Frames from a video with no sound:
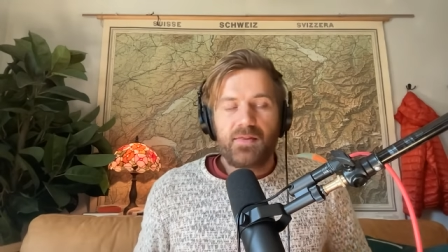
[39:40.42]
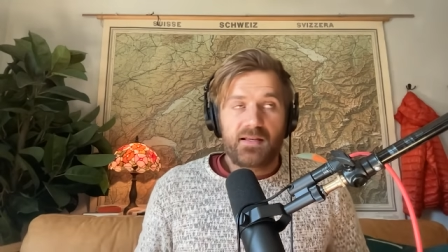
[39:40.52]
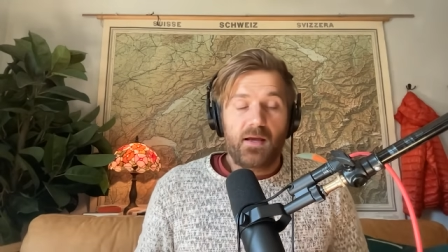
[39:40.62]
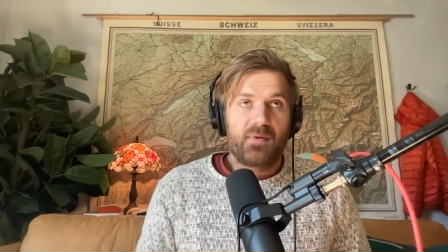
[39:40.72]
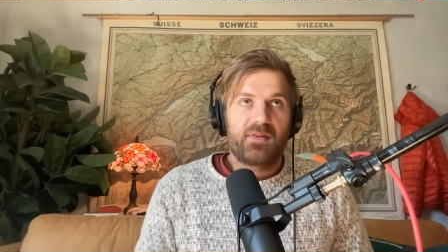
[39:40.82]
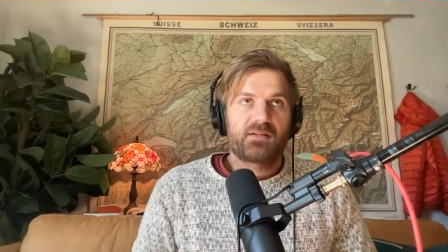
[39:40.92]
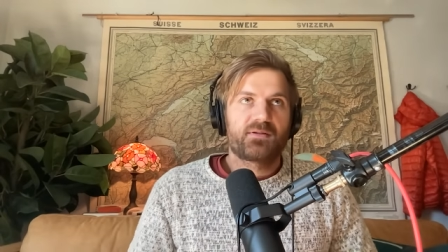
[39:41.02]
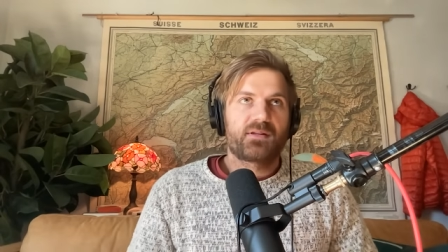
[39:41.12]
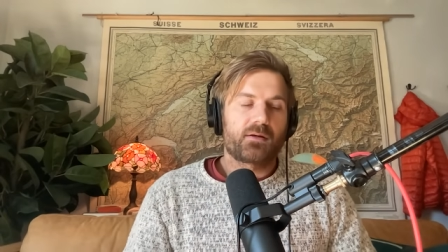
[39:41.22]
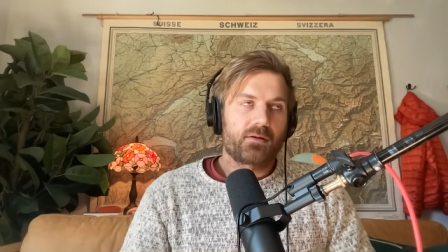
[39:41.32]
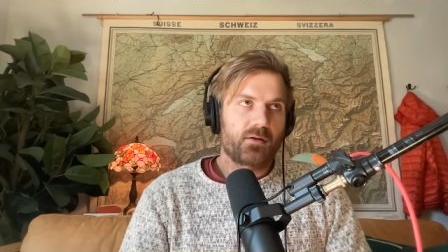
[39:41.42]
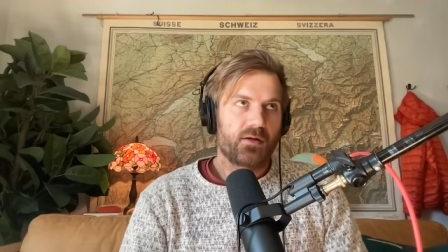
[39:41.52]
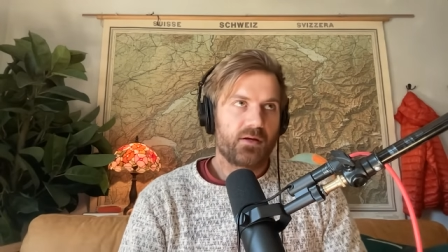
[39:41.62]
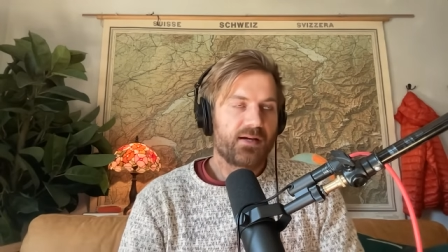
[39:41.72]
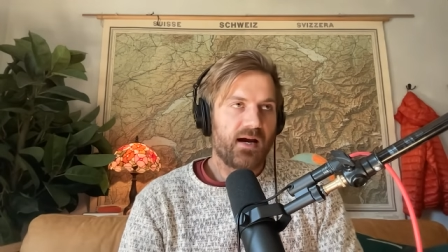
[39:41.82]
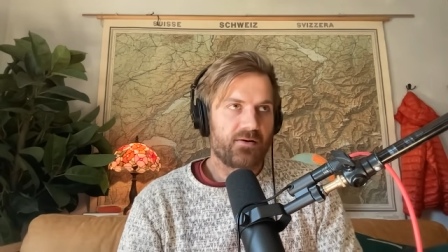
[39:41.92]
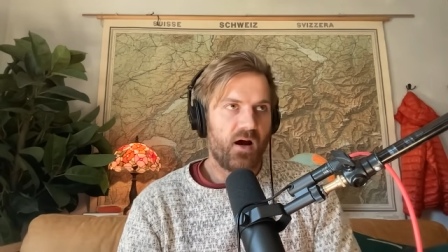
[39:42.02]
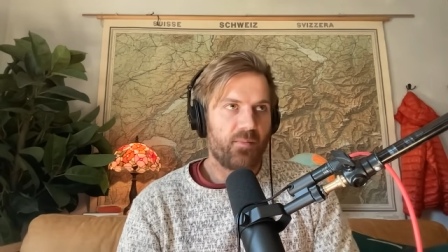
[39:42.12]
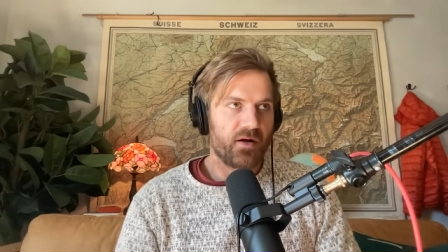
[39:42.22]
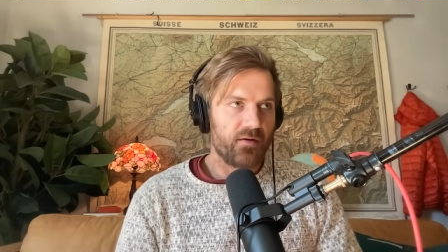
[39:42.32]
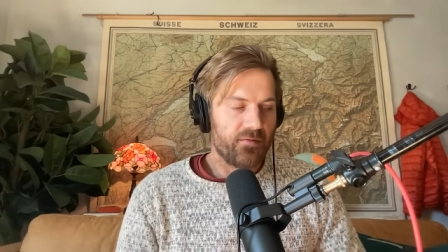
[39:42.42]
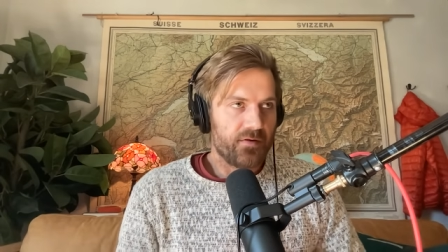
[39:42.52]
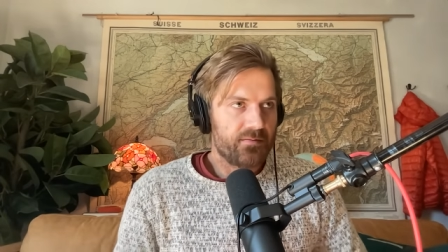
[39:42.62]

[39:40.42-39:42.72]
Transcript: I mean, this was the the entire topic of the